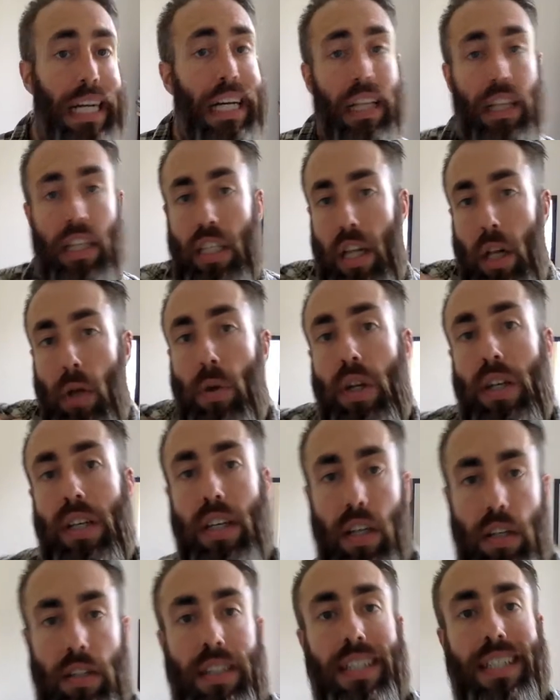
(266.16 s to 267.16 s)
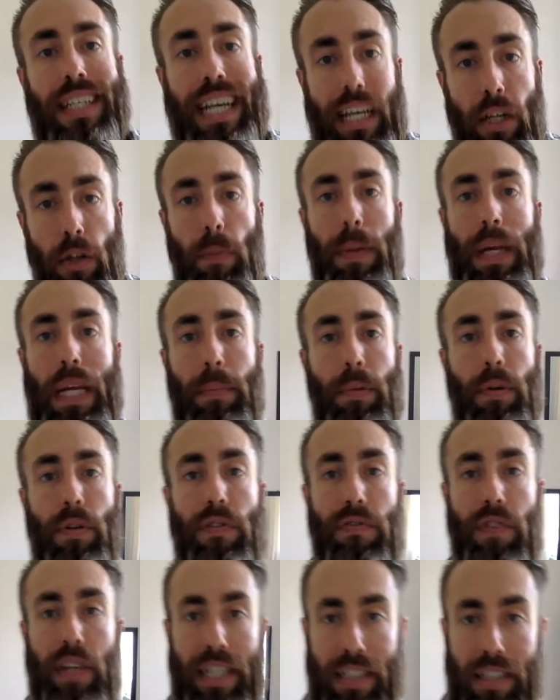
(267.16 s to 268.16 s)
The slogan "Guns kill people,"
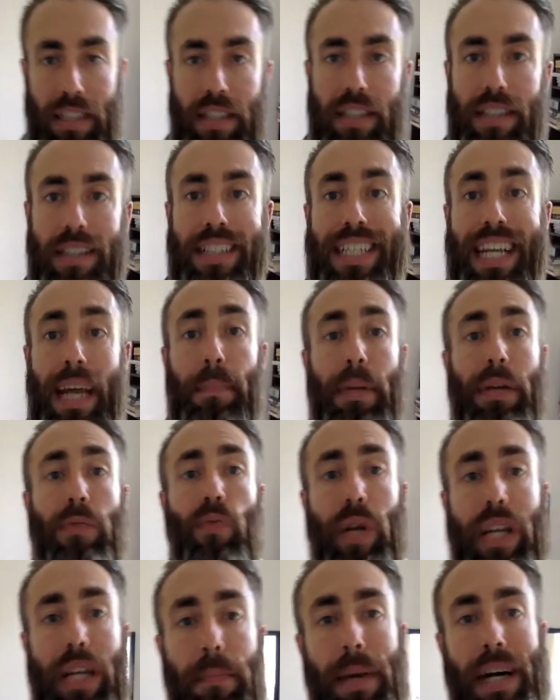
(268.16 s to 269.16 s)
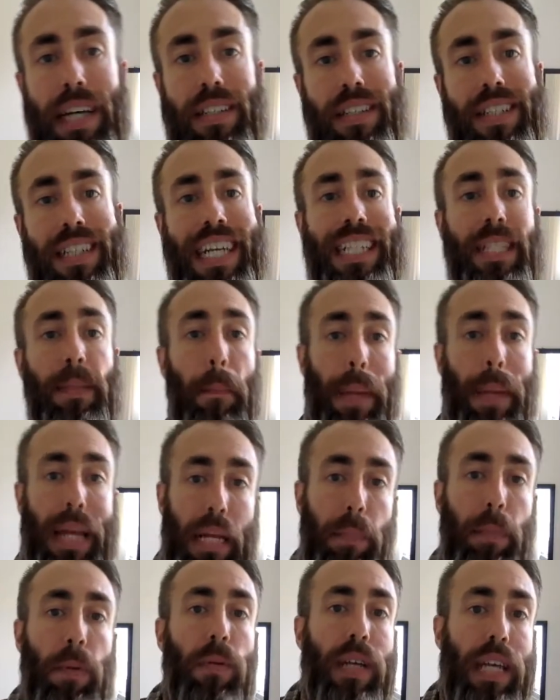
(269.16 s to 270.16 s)
for instance, can be reimagined as
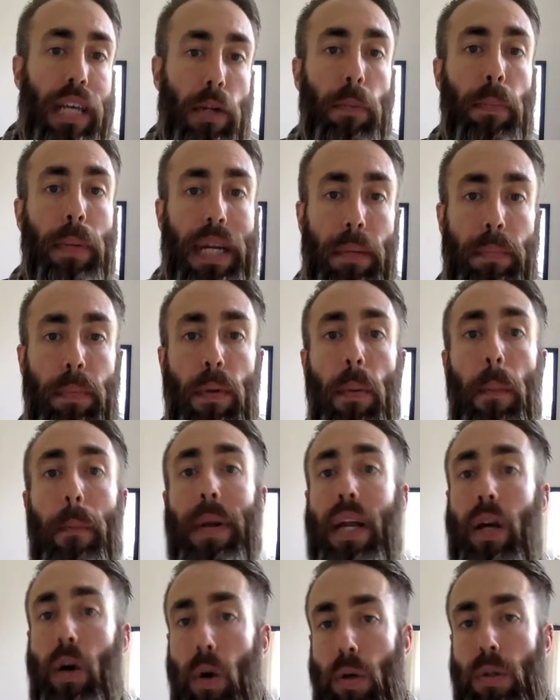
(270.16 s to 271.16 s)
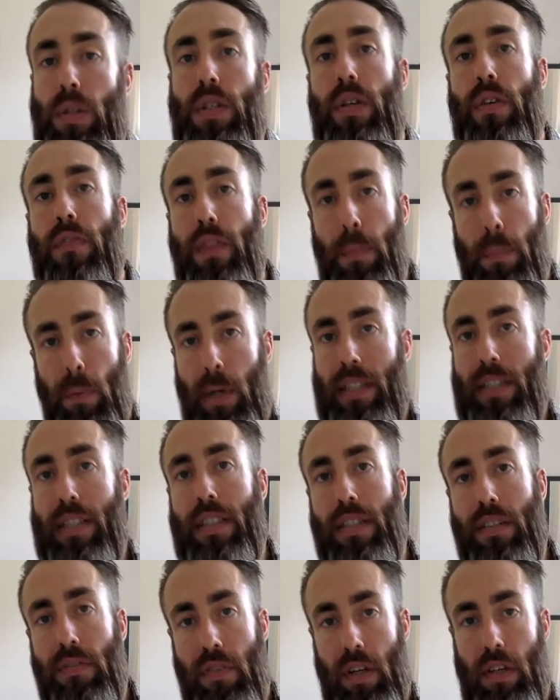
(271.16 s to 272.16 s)
"People kill people because of the presence
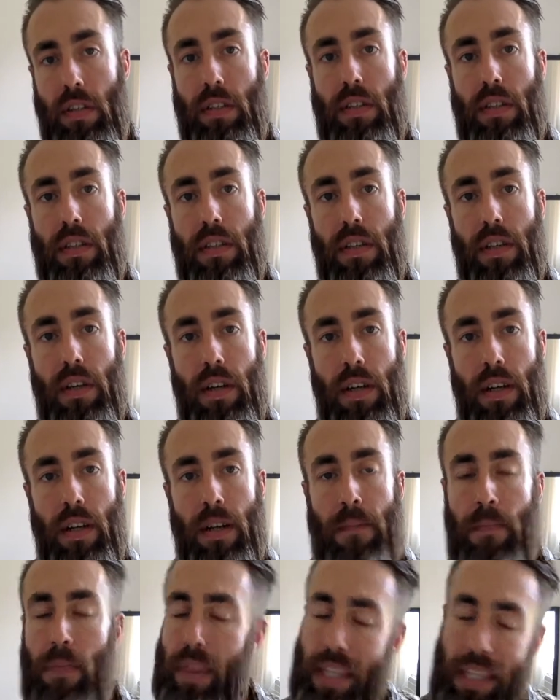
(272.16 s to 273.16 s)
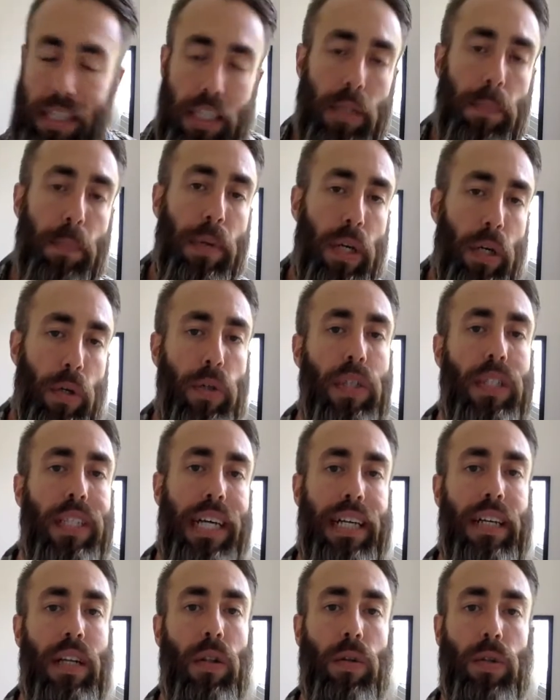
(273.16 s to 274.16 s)
of guns." This is pure
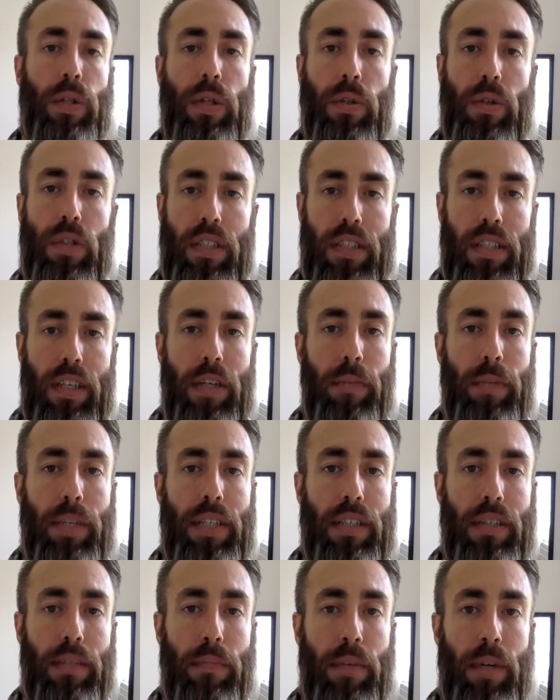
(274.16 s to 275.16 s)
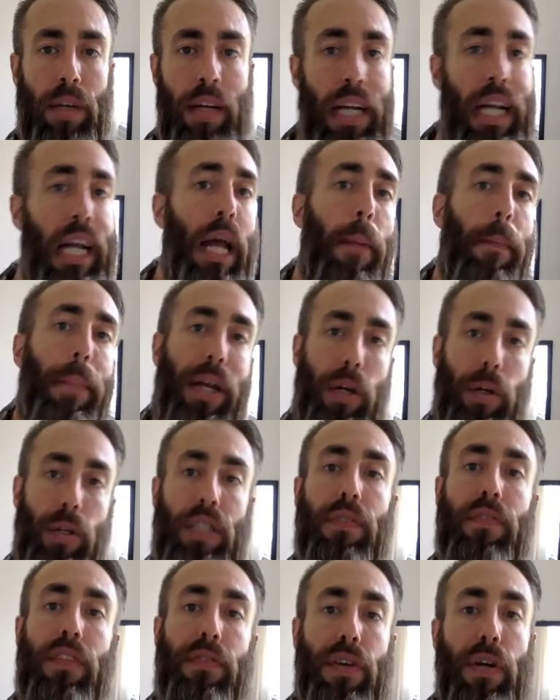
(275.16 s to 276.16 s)
technological determinism. Because
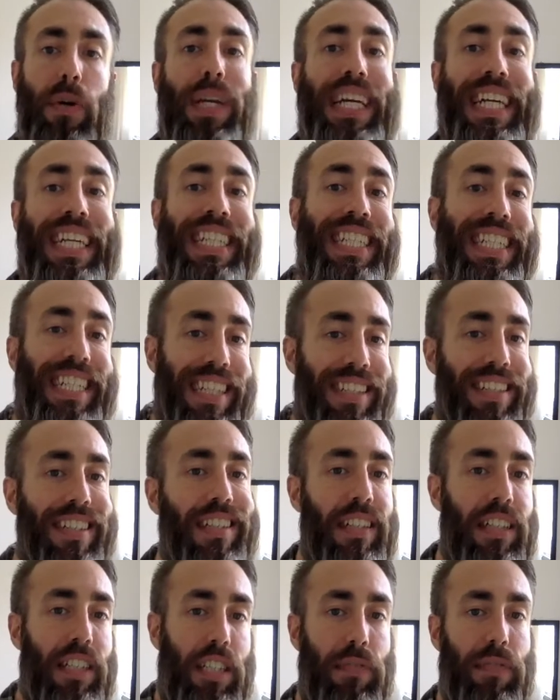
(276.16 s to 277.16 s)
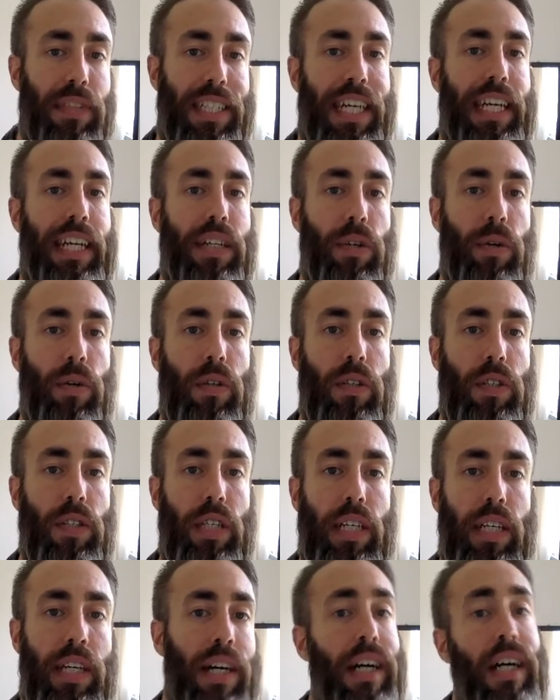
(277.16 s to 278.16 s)
of the very existence of a
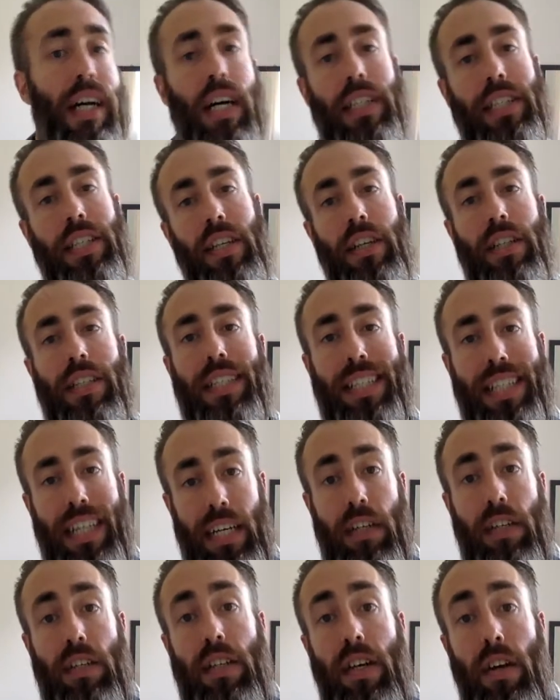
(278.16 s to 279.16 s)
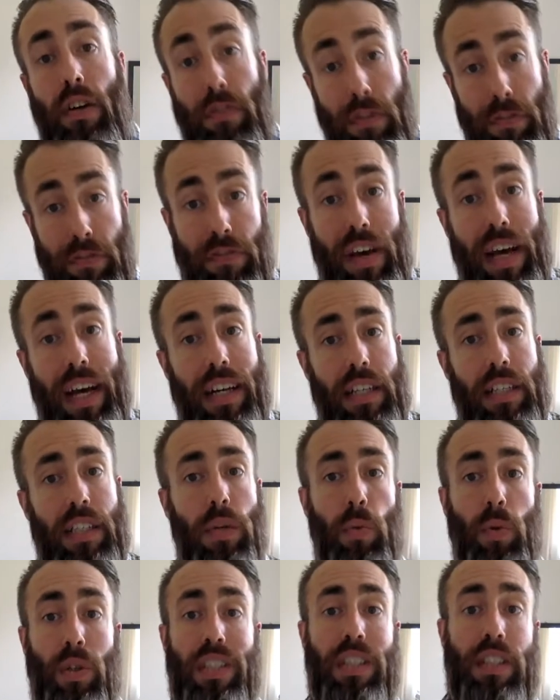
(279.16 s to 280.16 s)
technology, a certain set of effects
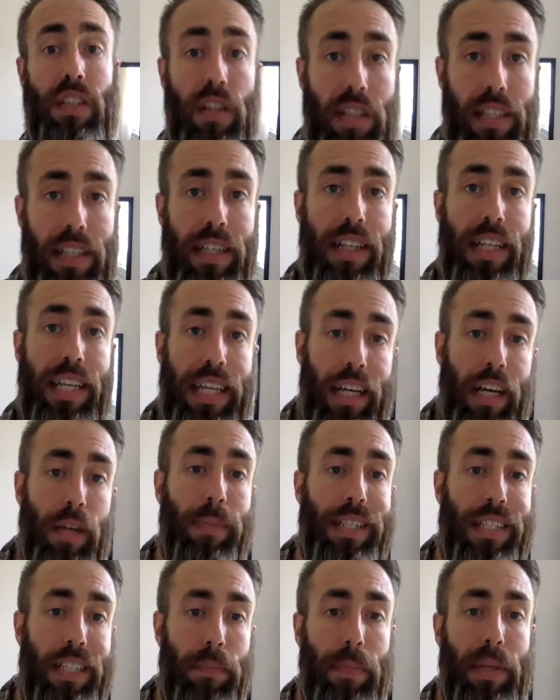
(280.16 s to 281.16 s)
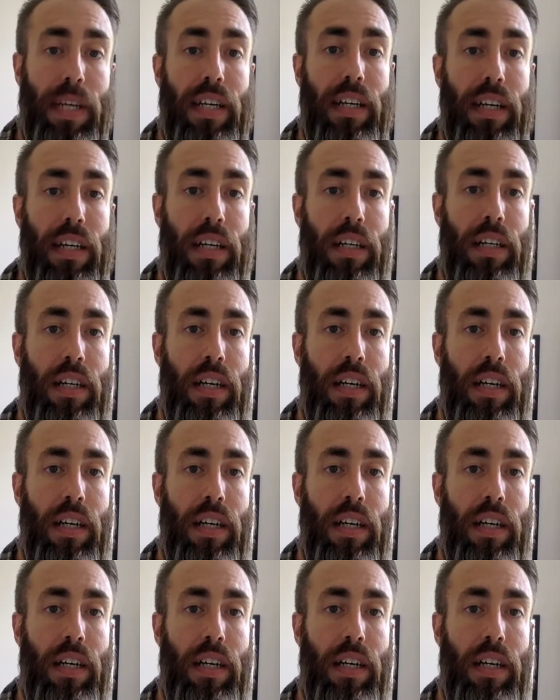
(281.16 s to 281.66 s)
will certainly come into being.